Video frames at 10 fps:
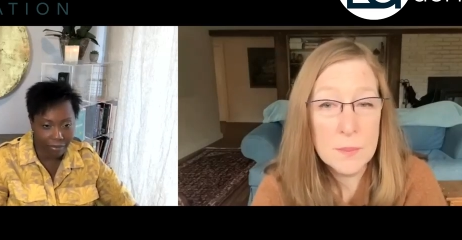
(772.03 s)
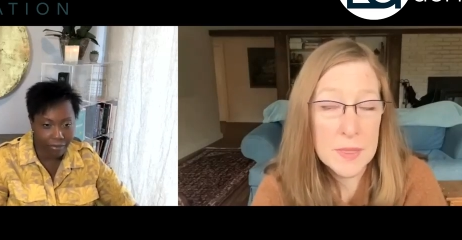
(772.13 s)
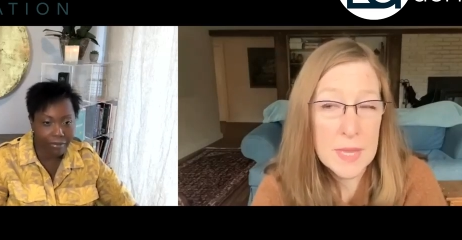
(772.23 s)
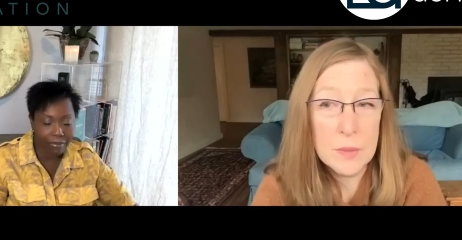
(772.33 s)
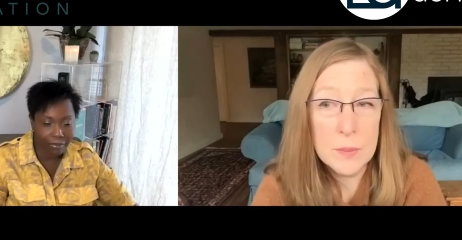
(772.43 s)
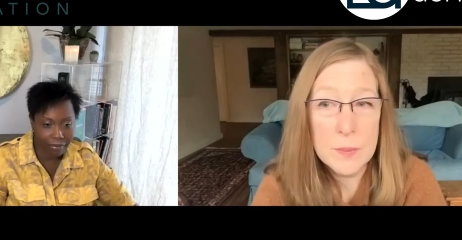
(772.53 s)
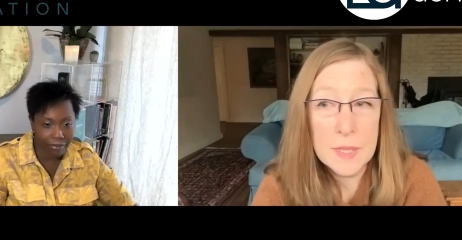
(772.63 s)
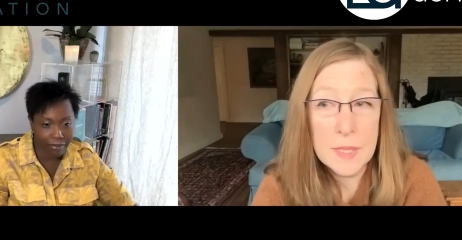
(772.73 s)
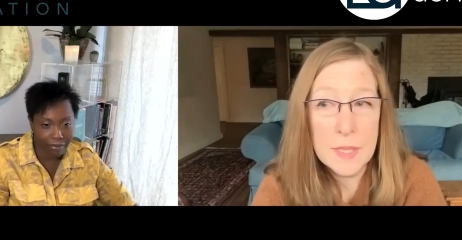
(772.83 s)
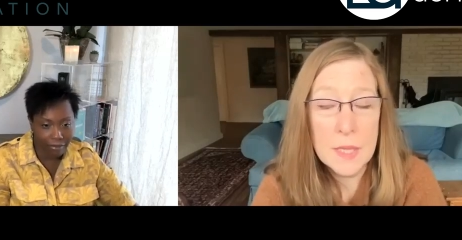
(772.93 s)
Speaker 1: but that would
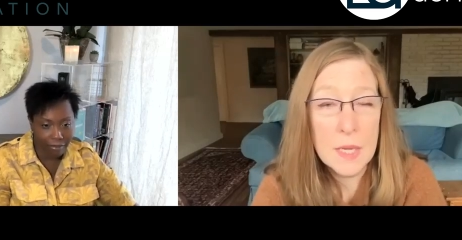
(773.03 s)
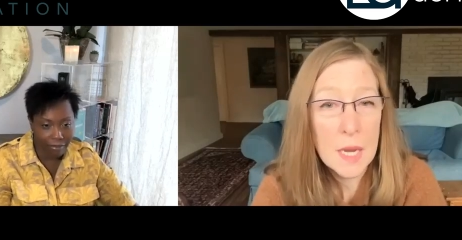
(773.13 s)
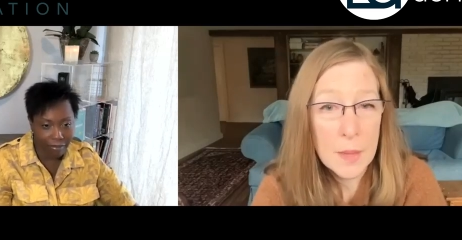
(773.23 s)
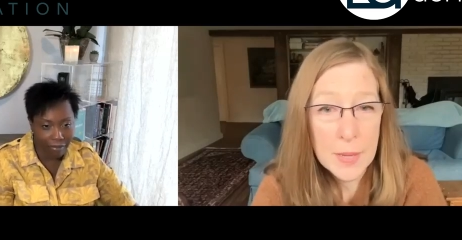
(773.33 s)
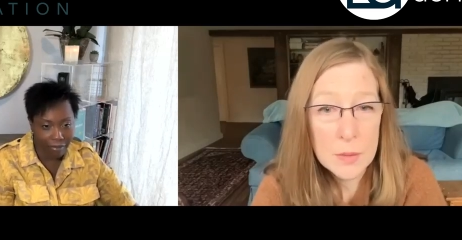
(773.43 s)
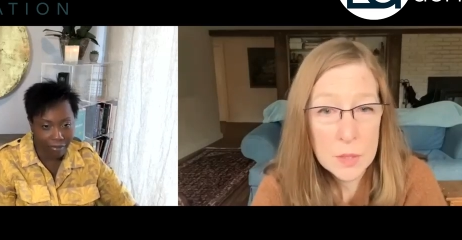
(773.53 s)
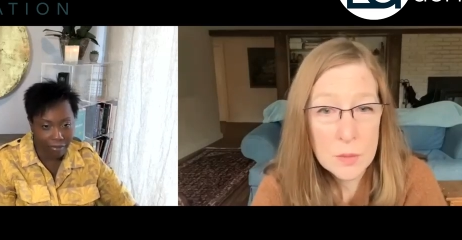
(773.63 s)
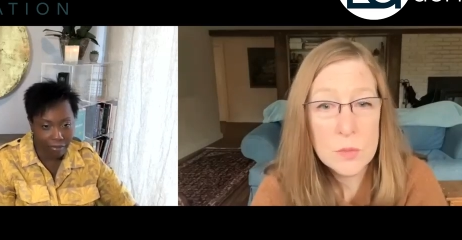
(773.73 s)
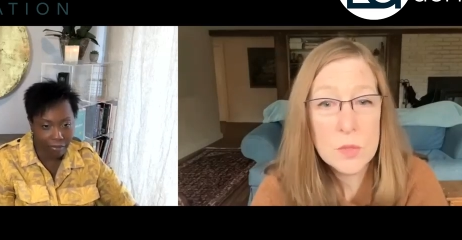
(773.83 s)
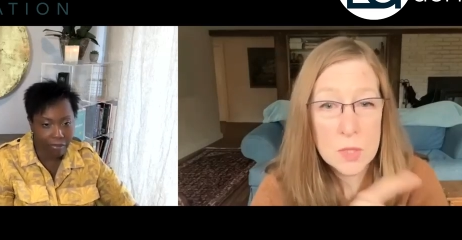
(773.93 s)
be not about you,